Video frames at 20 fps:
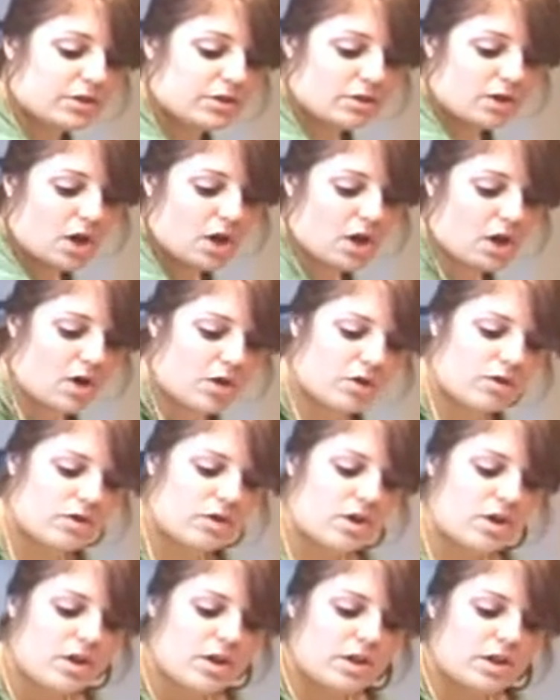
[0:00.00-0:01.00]
So,
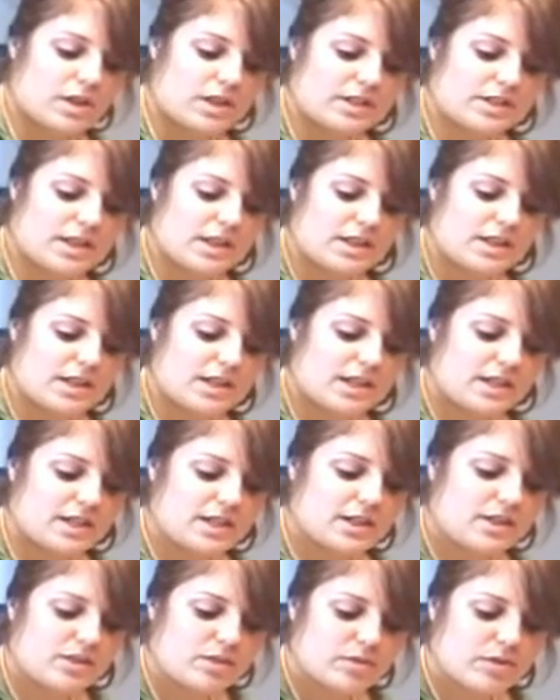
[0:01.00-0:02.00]
let's hit
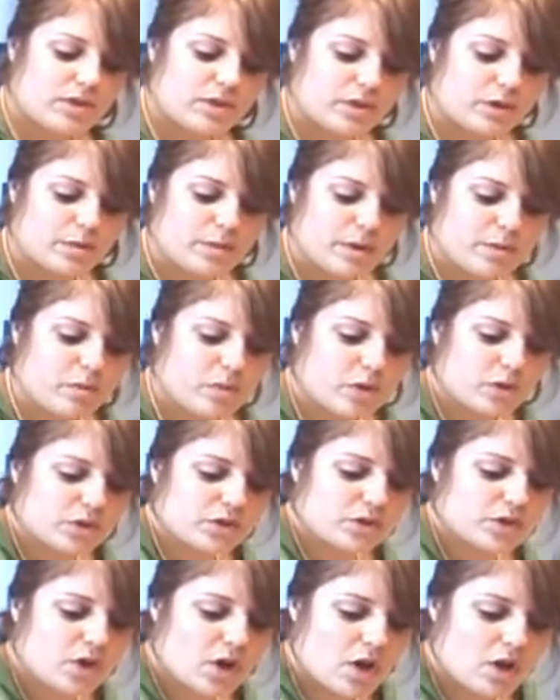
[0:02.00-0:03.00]
these with a little bit more
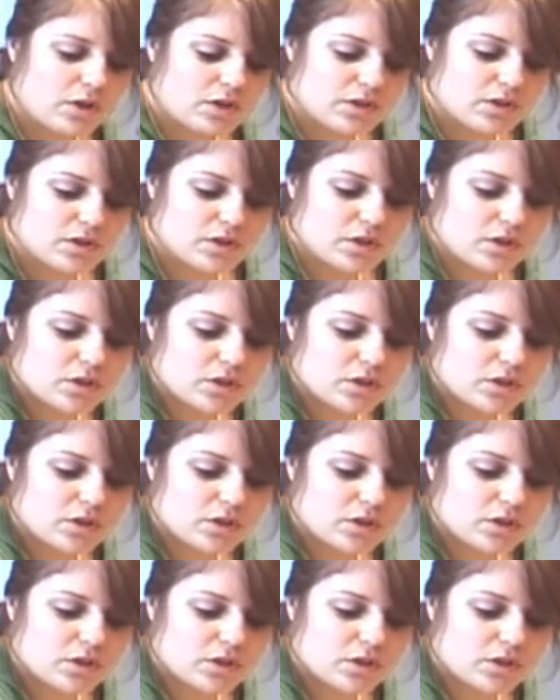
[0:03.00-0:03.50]
salt